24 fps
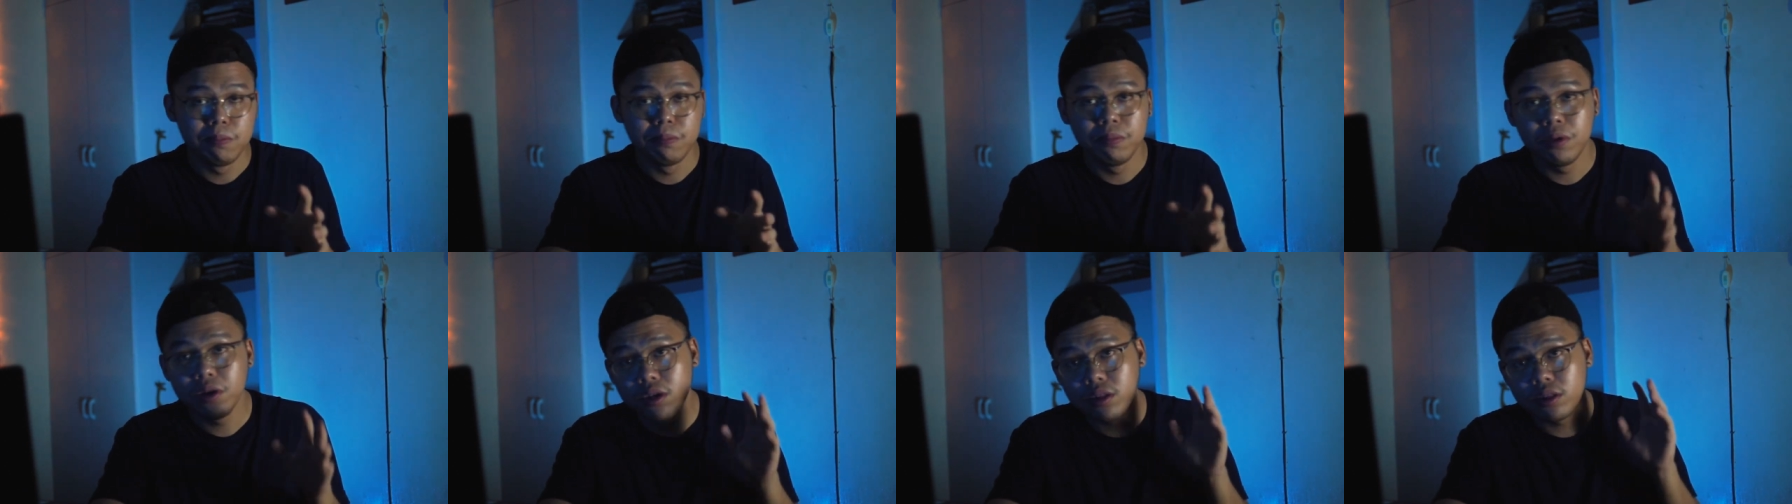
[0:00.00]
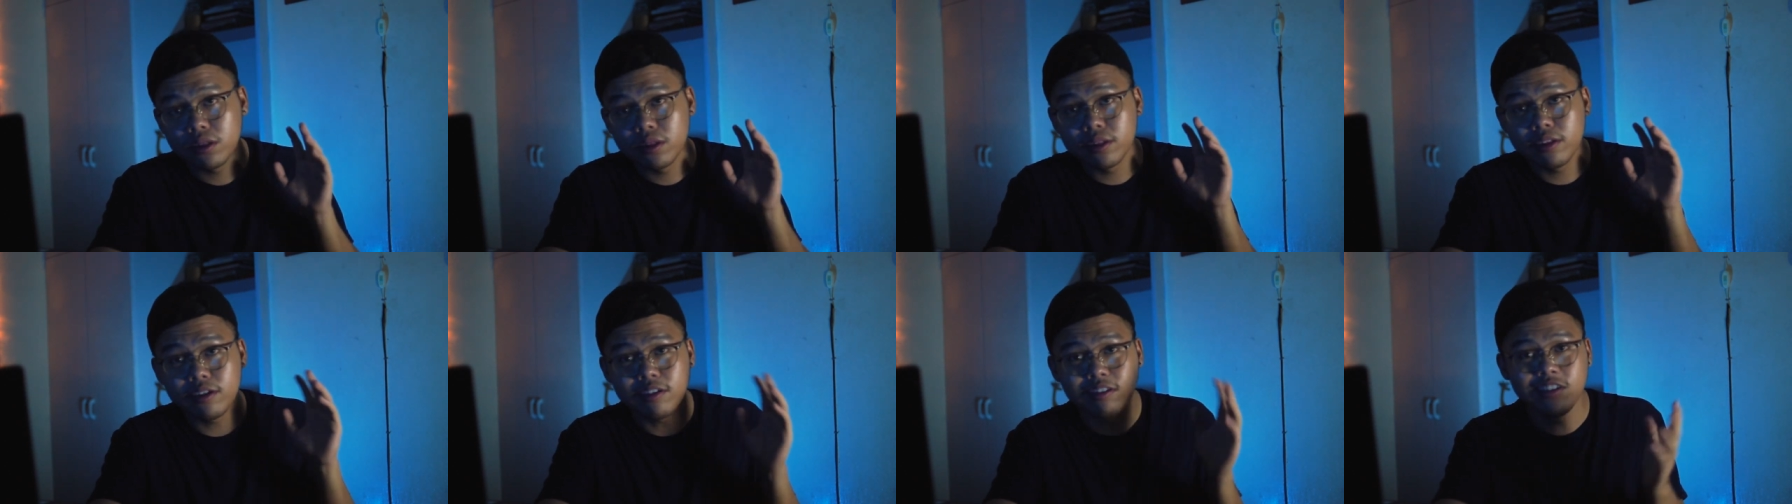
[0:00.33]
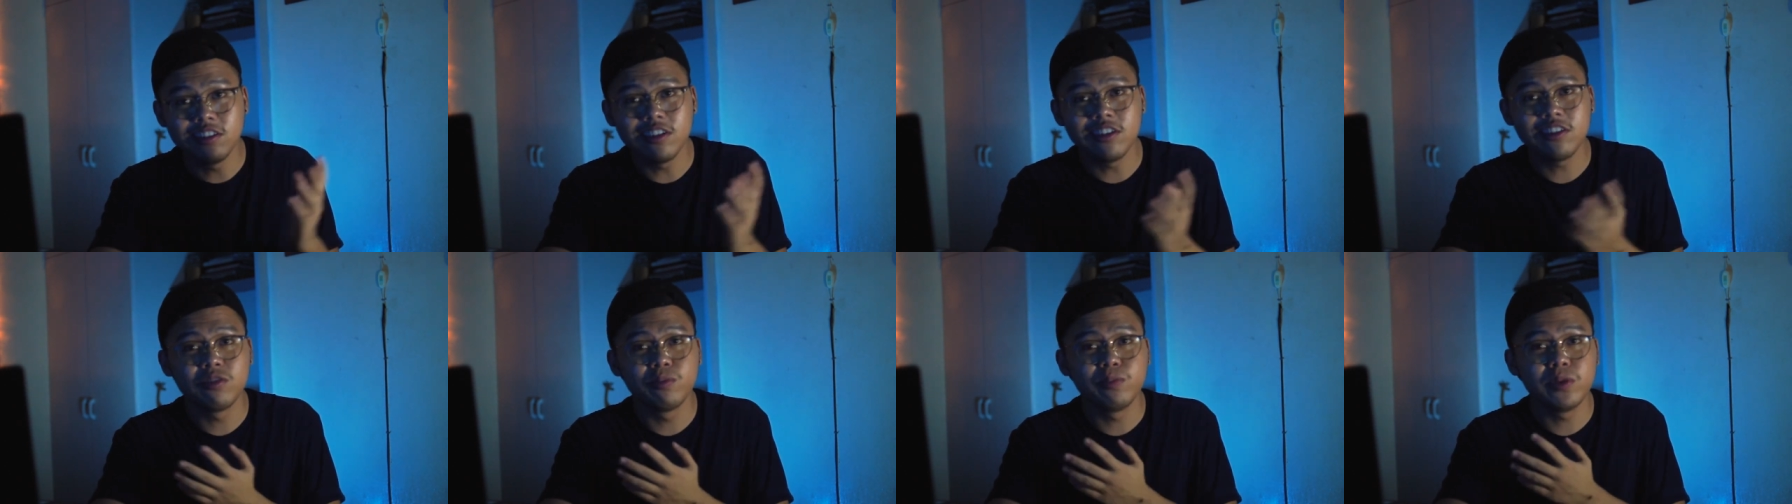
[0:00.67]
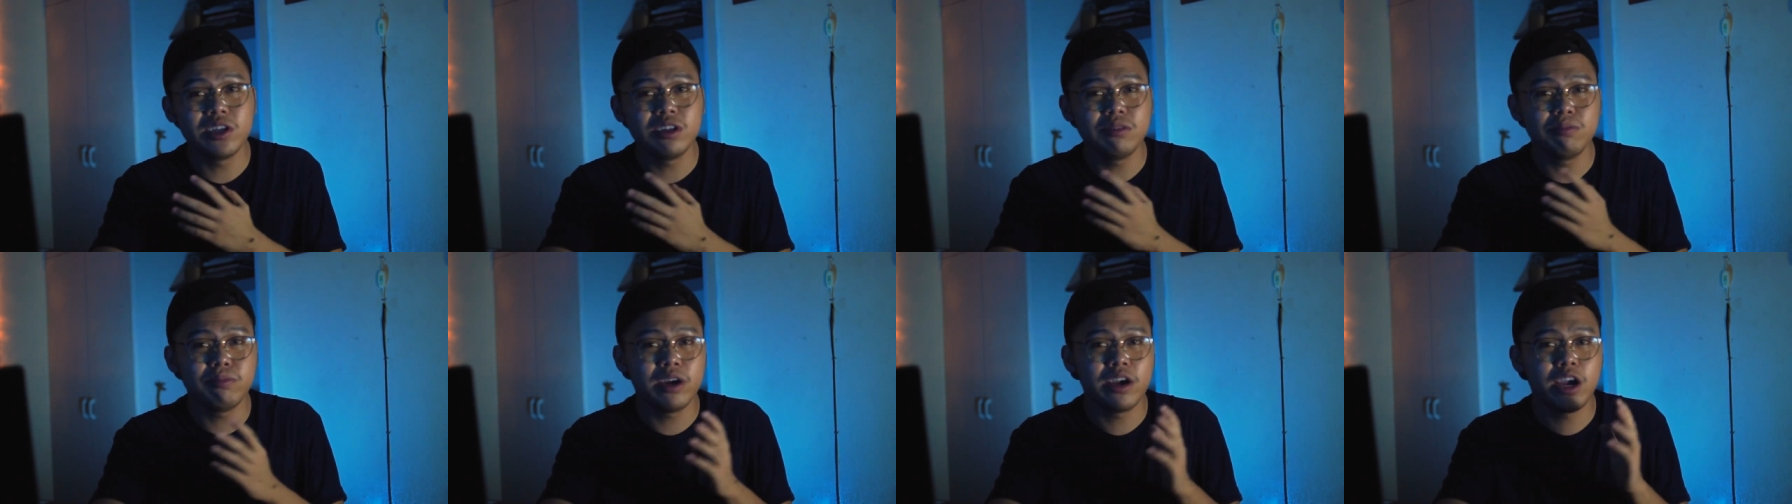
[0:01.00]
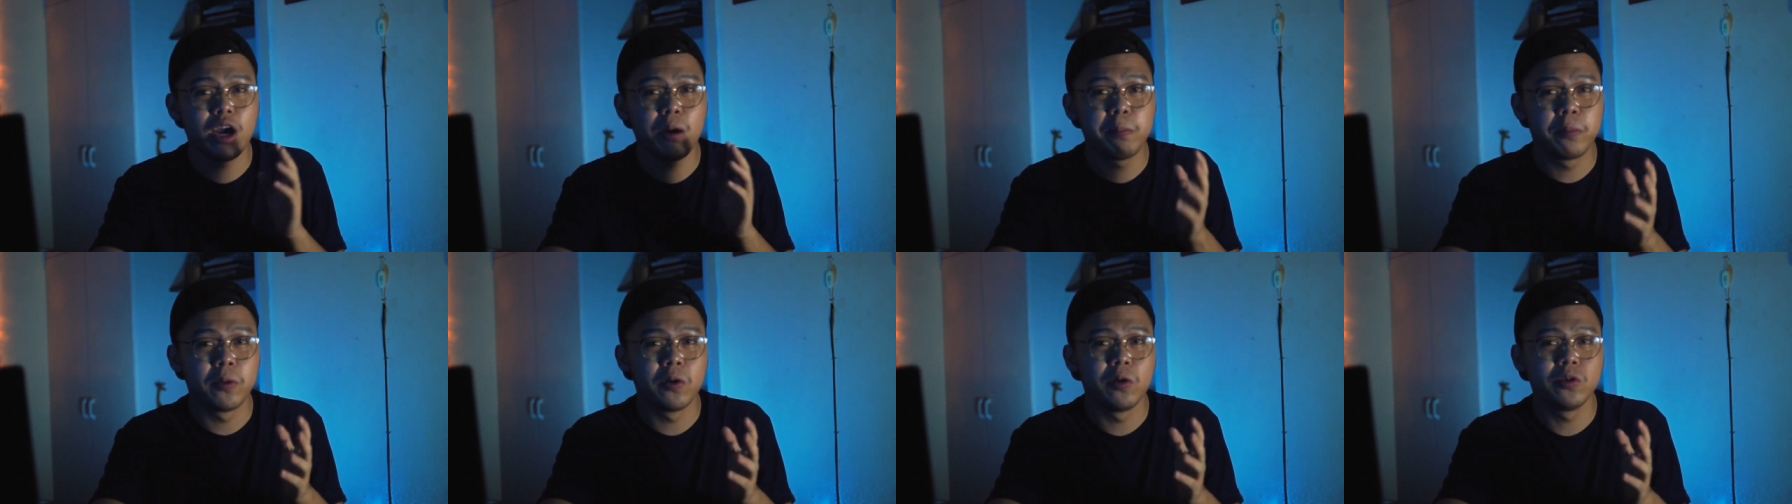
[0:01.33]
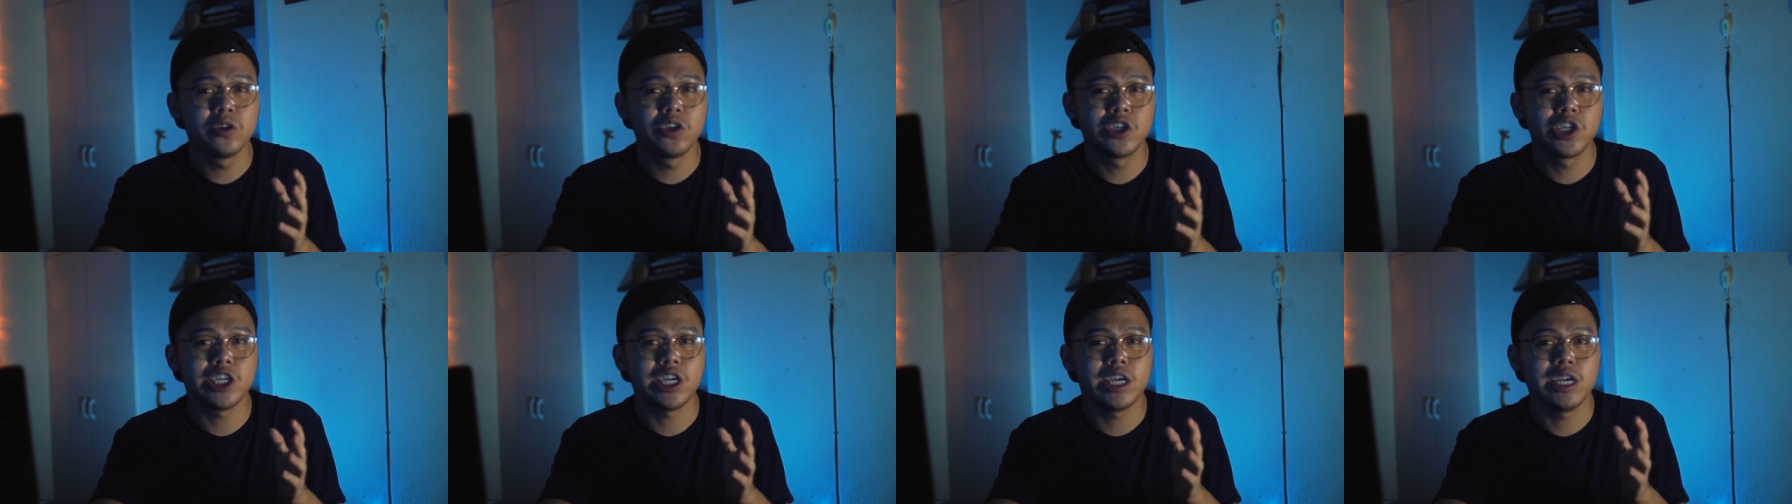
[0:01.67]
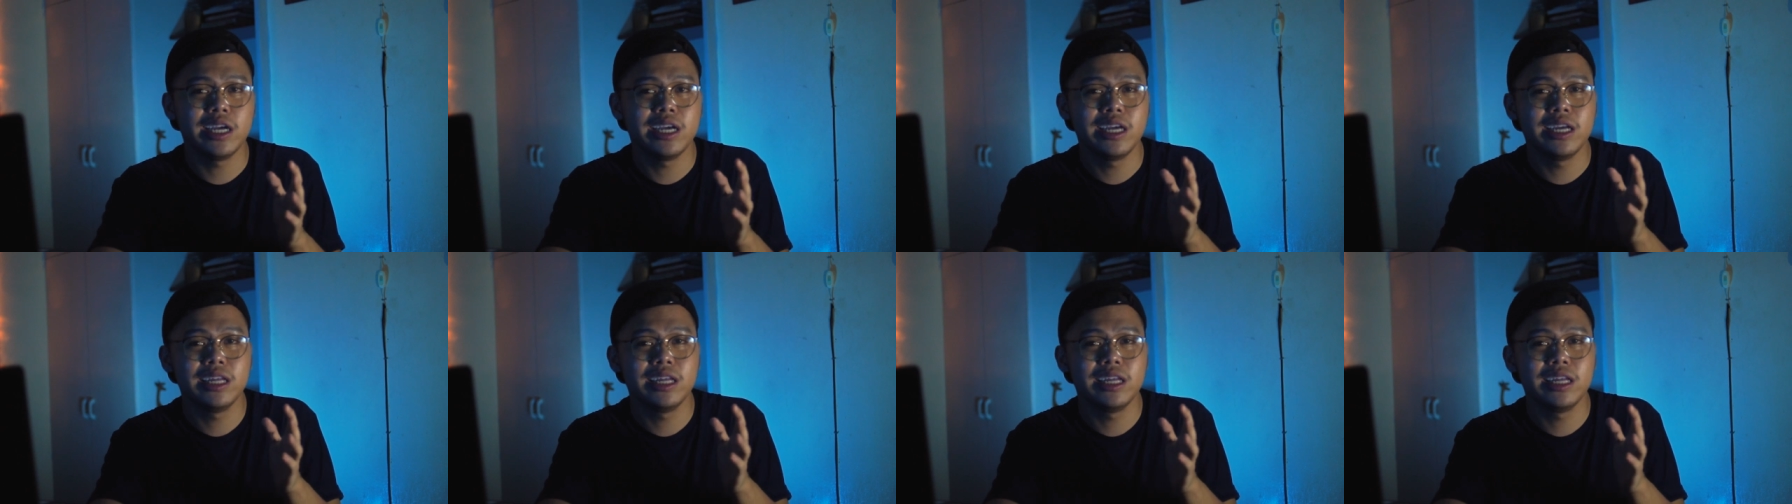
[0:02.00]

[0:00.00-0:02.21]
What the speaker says: But this has been my approach